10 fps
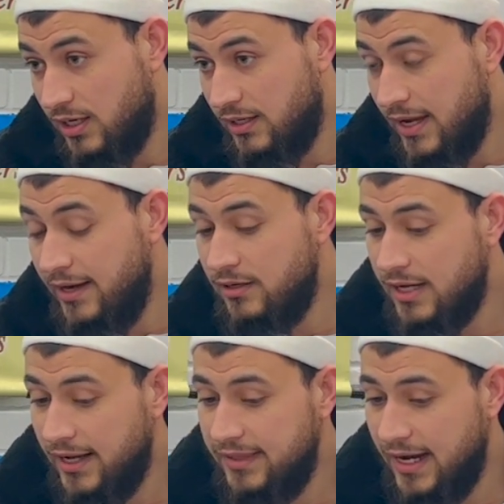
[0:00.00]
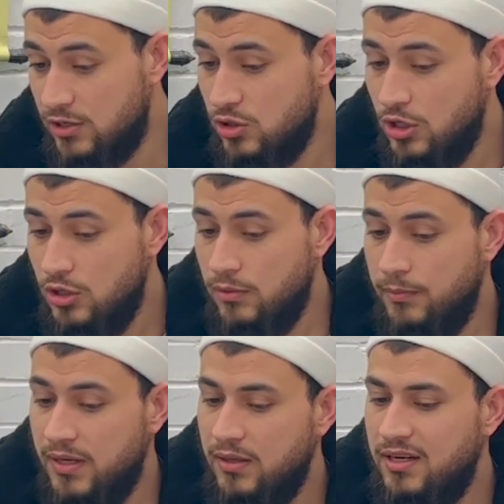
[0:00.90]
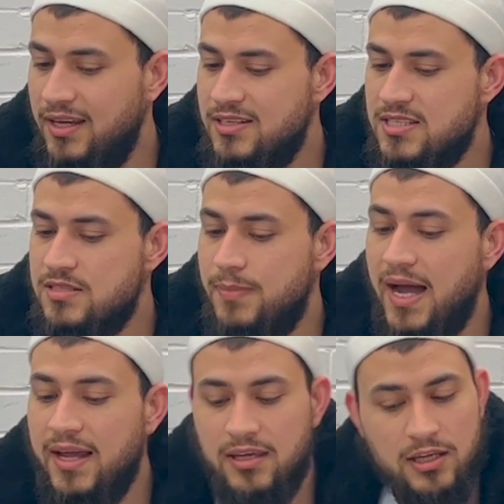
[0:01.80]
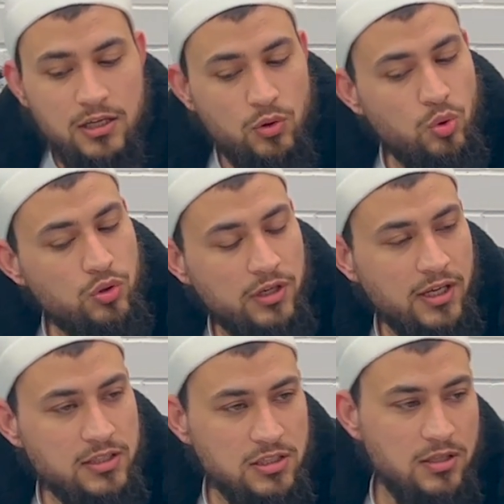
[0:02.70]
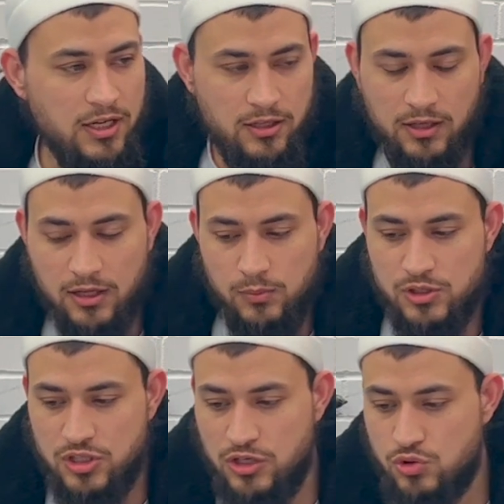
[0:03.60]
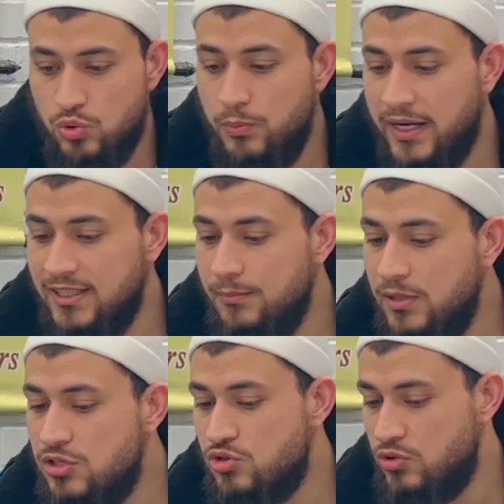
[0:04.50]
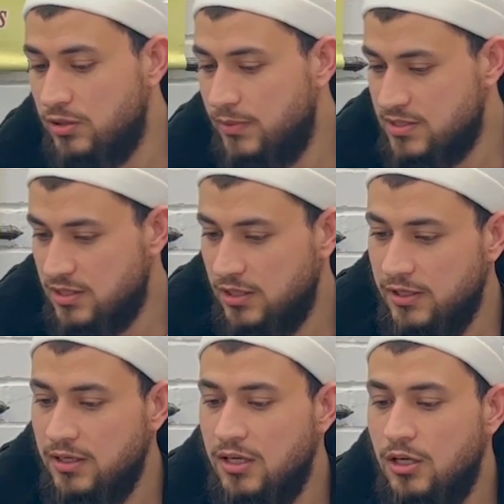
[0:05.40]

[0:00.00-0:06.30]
could hint at that. But in here it says by he who created, and it can be changed to by the mystery basically